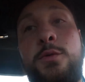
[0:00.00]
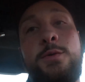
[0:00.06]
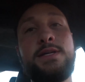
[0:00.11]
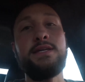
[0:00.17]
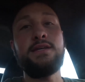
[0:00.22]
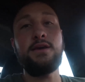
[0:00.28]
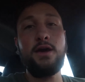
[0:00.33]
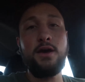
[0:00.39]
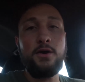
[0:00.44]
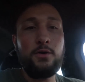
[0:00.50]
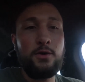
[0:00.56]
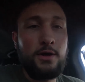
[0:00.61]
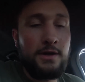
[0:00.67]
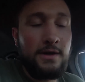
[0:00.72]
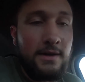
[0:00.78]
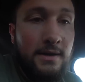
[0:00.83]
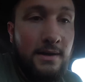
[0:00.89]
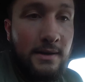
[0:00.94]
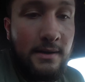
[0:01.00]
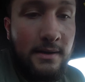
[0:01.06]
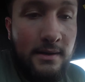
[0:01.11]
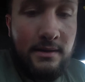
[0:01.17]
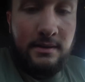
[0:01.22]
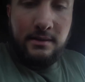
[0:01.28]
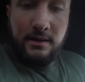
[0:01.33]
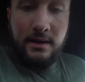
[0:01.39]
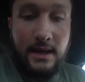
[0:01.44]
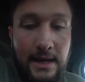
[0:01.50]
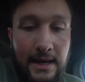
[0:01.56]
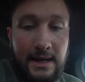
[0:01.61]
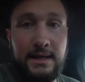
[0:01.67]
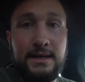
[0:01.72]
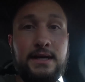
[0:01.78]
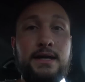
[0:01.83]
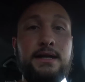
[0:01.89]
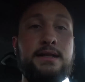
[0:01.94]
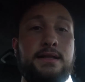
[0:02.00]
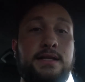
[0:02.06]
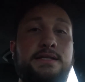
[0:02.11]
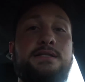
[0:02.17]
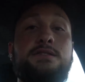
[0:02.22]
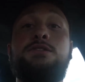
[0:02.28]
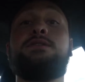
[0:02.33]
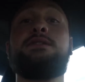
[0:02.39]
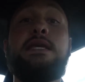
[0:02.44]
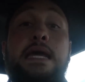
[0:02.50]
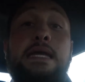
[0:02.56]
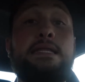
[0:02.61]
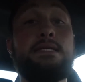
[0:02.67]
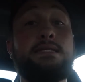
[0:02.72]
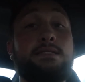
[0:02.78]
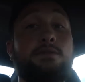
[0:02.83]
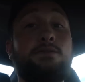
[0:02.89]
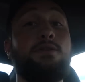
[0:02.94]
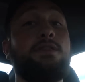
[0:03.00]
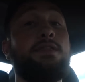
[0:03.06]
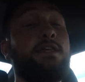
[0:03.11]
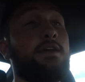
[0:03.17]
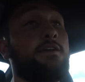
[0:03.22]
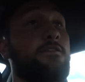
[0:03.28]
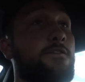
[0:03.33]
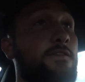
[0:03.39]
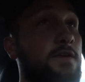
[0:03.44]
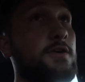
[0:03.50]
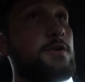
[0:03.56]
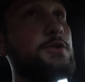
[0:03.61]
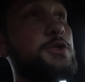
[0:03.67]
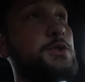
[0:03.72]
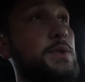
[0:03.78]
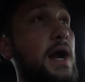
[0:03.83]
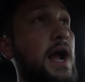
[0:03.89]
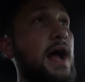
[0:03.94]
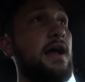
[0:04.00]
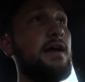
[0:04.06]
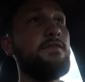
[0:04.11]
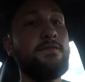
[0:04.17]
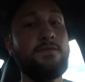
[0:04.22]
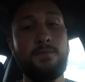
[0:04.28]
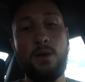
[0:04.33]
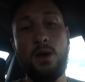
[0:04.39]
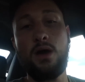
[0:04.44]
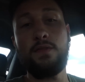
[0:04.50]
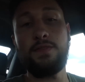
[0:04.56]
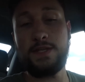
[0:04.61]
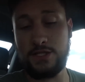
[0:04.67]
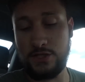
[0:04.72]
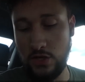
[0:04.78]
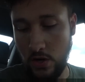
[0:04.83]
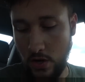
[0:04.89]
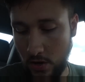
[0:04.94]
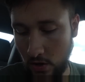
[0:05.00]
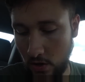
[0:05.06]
we go, and let's take this little thing for a drive. This car